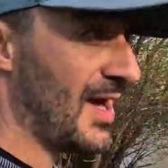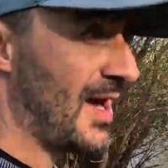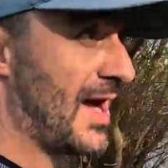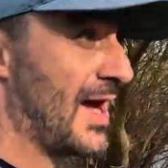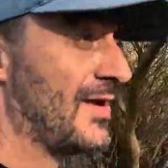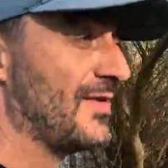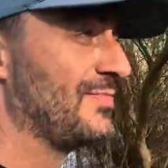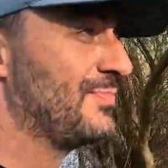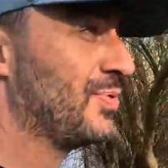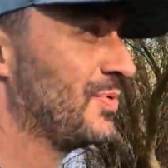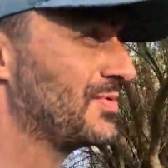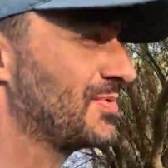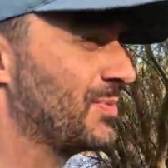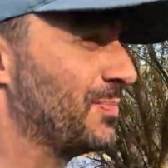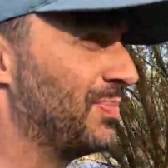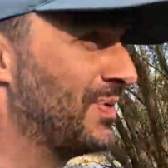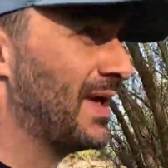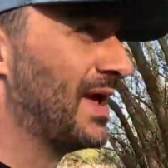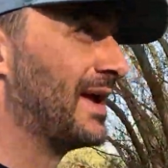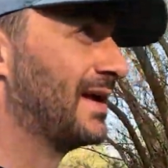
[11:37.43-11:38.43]
I've put the
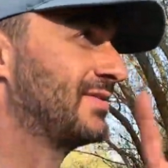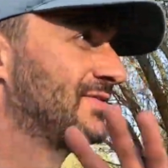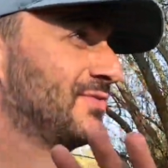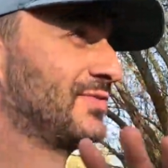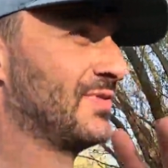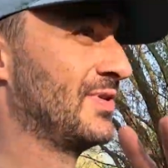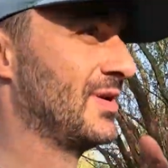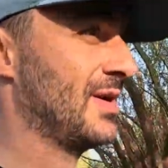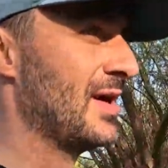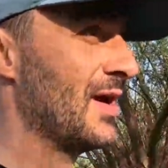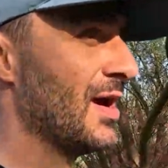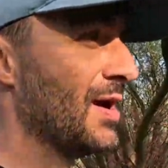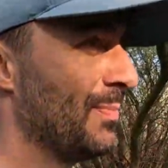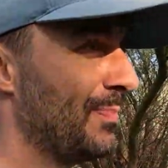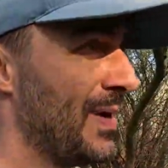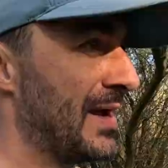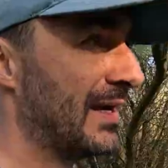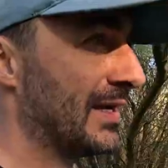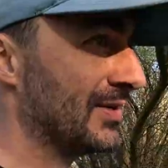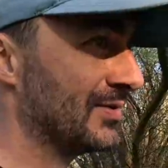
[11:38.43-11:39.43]
planks
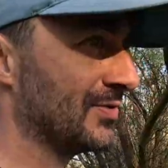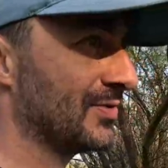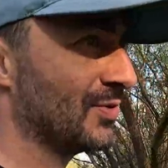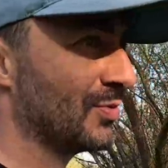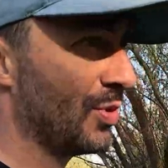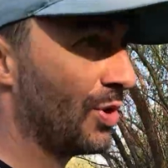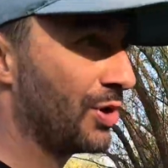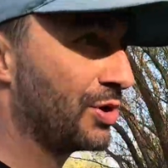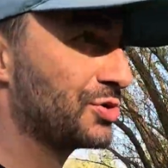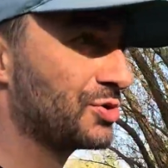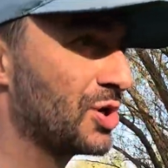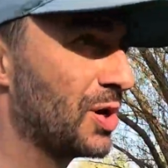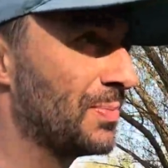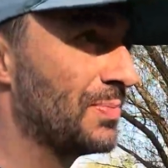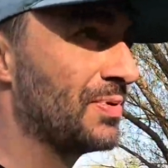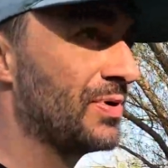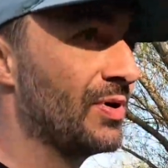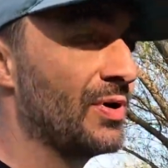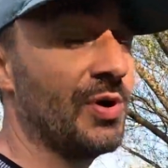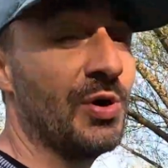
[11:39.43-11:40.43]
back into the workshop,
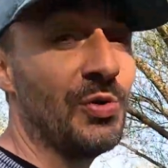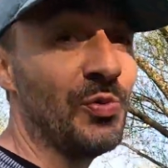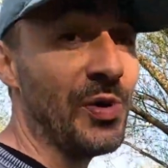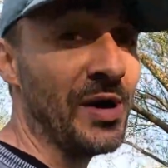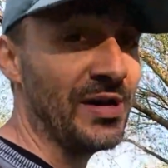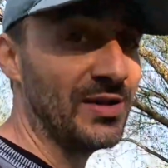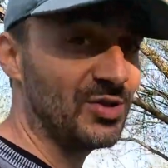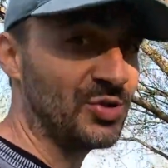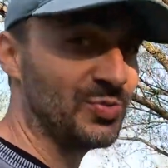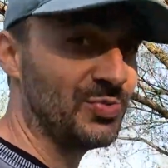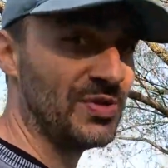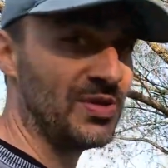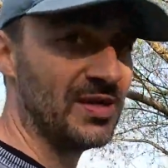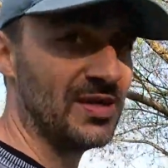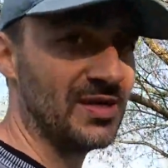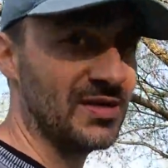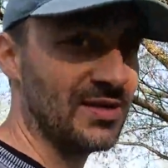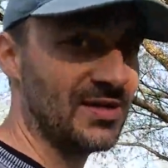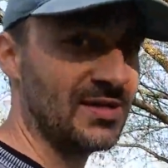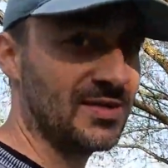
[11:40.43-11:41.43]
ready to
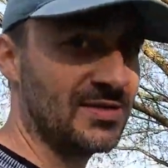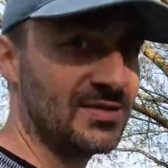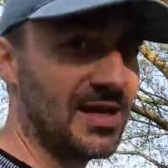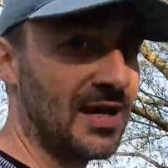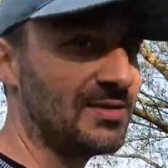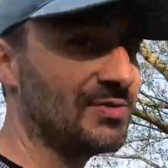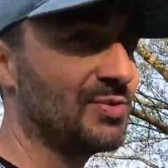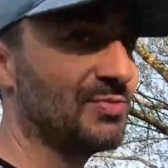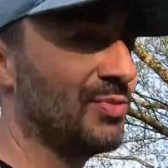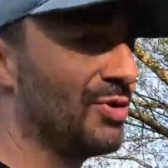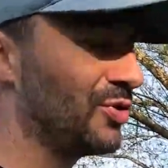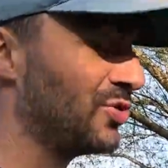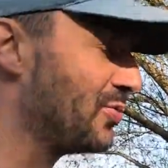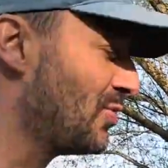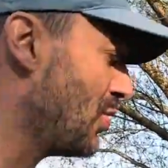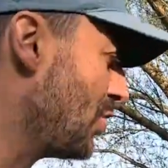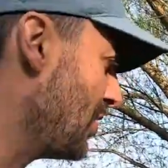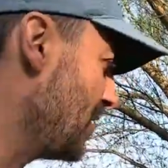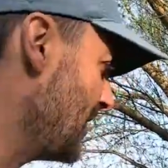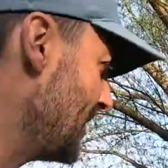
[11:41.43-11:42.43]
be cut tomorrow
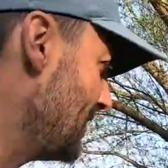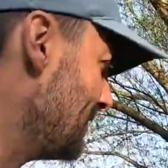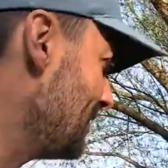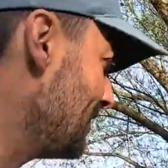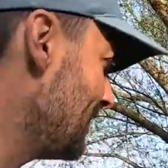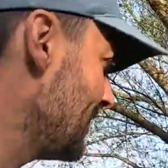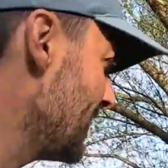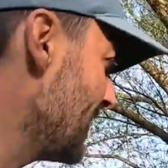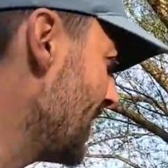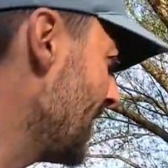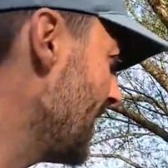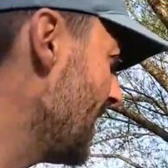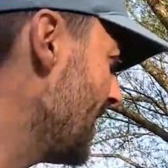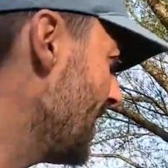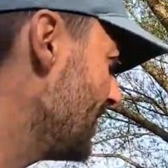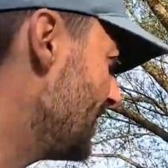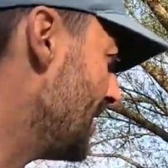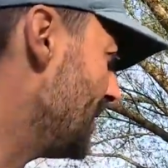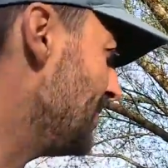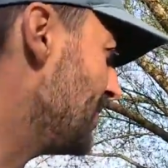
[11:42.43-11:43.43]
morning.
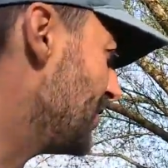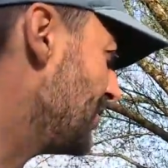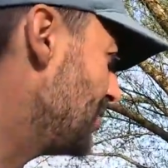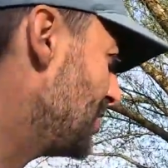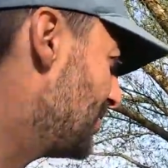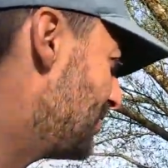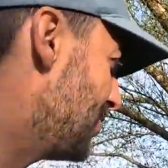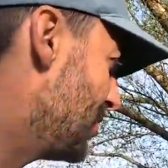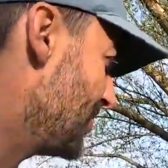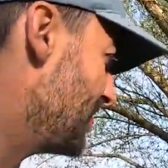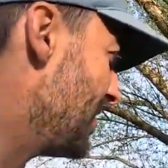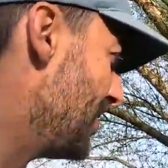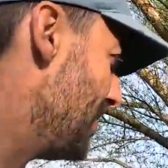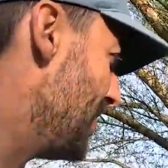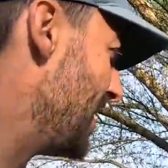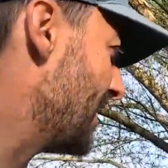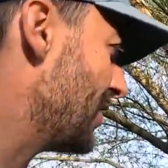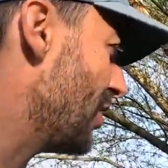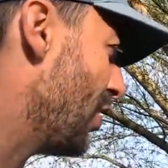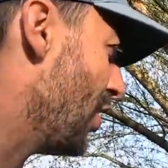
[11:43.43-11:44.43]
Then we're going to put them
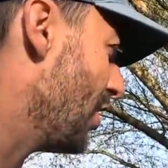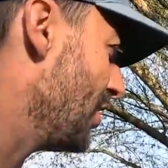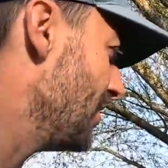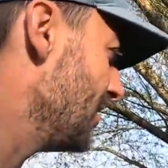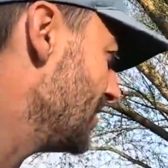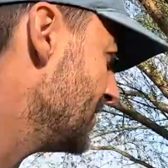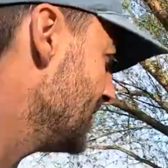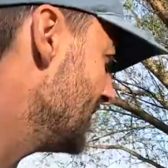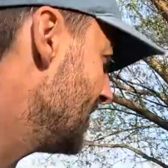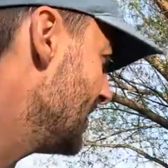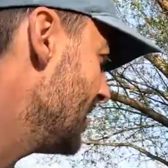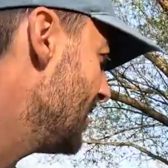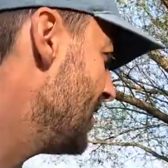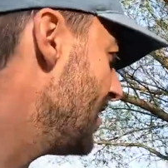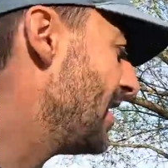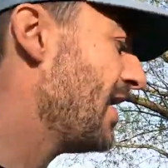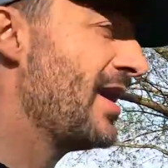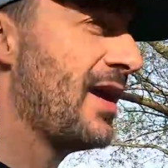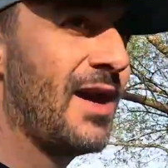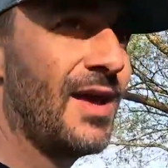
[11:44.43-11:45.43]
back on
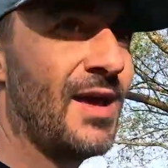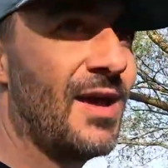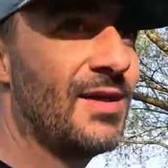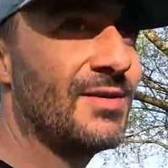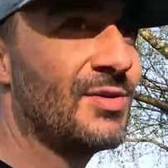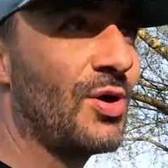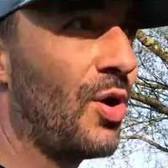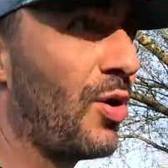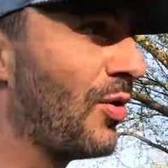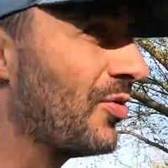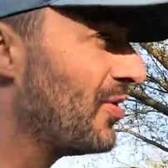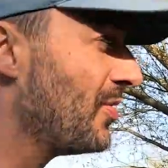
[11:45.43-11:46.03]
and haul